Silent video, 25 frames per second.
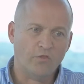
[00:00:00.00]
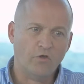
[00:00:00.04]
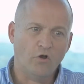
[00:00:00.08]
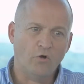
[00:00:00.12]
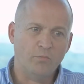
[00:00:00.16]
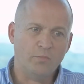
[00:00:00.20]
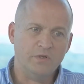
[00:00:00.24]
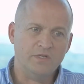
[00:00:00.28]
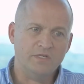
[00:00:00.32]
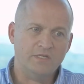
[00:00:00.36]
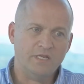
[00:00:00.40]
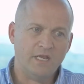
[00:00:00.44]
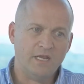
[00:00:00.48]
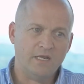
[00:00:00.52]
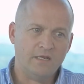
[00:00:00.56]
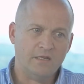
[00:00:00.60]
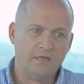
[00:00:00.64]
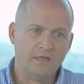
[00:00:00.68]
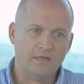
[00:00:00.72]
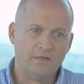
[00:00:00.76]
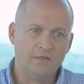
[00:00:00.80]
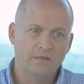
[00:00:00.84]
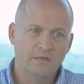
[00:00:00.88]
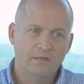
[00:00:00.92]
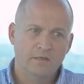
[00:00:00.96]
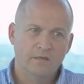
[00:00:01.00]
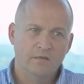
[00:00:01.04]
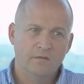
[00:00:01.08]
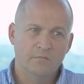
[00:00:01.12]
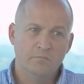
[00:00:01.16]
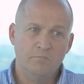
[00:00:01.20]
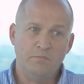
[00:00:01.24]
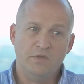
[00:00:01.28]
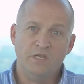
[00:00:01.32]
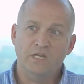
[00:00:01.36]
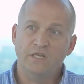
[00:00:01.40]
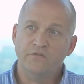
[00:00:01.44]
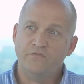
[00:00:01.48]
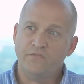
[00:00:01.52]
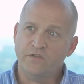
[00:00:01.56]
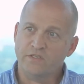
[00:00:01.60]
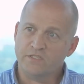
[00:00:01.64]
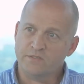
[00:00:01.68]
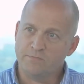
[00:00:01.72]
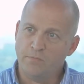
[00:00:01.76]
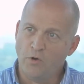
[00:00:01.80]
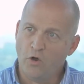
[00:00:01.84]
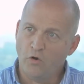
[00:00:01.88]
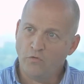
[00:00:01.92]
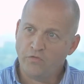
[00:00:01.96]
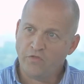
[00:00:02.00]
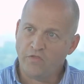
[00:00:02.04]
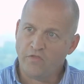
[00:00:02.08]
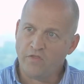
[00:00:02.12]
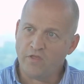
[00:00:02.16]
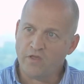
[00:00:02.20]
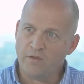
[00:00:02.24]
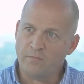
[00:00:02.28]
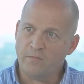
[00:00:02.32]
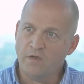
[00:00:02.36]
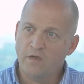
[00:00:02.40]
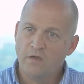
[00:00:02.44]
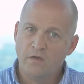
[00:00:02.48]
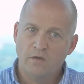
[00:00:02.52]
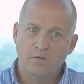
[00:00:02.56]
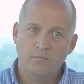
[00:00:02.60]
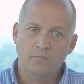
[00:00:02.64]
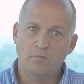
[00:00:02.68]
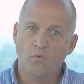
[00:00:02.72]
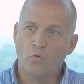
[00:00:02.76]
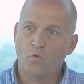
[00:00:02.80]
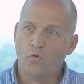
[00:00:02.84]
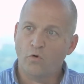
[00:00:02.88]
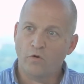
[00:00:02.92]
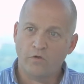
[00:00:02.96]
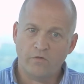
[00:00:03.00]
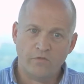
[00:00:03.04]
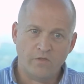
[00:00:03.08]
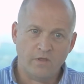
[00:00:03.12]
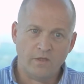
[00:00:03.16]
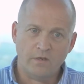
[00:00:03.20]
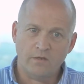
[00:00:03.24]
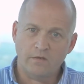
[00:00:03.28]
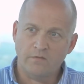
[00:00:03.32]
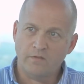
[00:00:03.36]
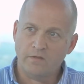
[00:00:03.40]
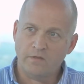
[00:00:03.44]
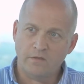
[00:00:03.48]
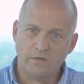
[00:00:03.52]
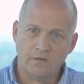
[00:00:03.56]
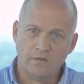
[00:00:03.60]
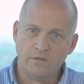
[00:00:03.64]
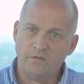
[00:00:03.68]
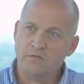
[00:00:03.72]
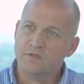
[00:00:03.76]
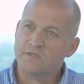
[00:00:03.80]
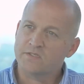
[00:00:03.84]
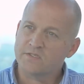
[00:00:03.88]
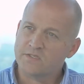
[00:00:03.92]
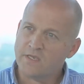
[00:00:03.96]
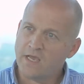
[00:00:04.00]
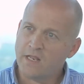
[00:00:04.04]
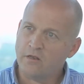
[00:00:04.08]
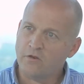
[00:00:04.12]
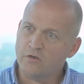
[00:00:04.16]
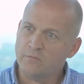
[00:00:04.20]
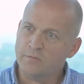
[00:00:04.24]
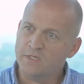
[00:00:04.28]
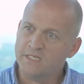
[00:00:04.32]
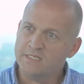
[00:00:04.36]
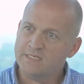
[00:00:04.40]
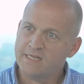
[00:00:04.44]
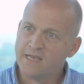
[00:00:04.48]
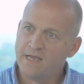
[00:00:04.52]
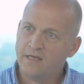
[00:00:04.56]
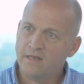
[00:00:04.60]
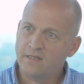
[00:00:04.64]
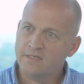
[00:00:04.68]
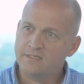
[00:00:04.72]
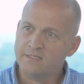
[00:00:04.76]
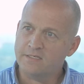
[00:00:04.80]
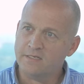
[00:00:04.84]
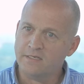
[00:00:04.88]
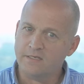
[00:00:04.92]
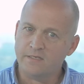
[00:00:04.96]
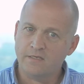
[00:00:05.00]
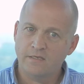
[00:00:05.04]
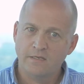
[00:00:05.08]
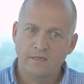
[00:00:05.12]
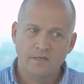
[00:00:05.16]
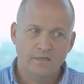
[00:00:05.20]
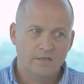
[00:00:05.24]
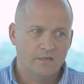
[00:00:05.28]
with open data benefits both of them more than the siloed mentality.